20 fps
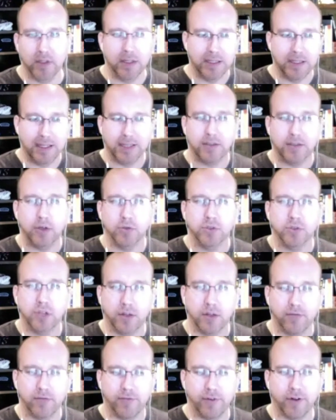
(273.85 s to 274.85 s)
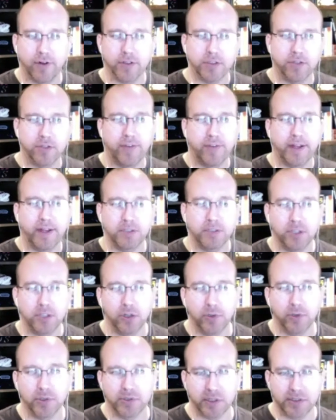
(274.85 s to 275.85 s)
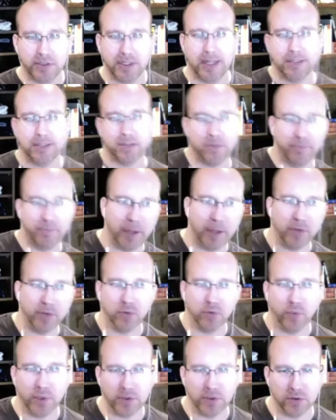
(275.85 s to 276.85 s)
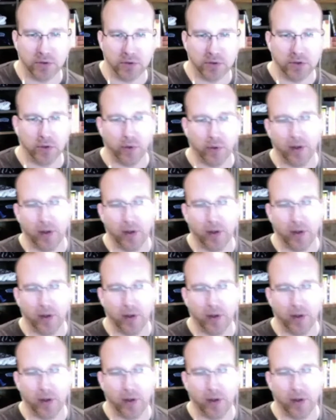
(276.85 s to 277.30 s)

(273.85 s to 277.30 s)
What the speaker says: Get those done first. Your phase 2 is let's add some bells and whistles to it.